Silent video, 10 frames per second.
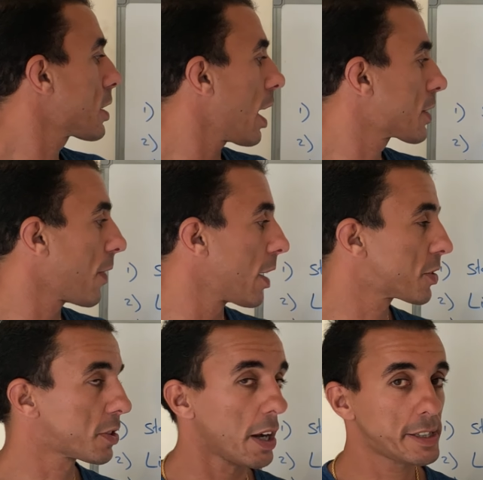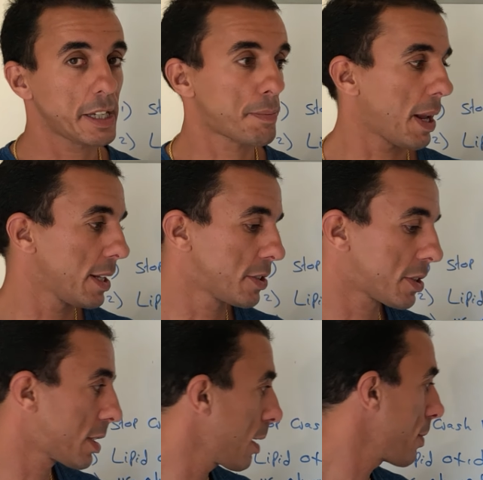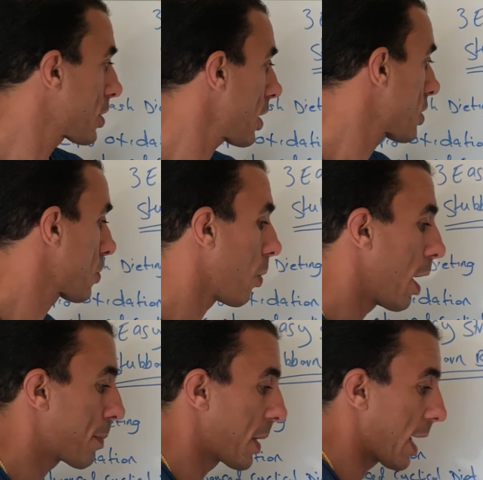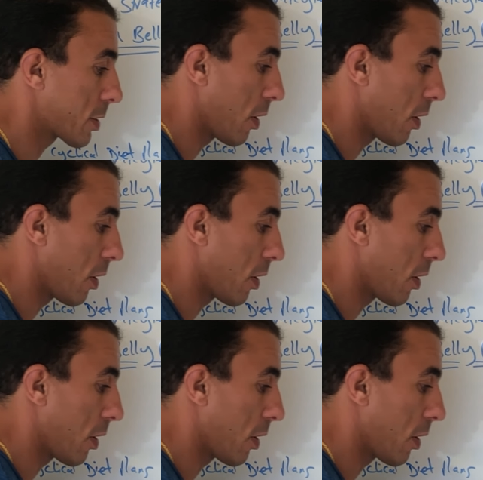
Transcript: advanced dieting plans. Let me just wipe that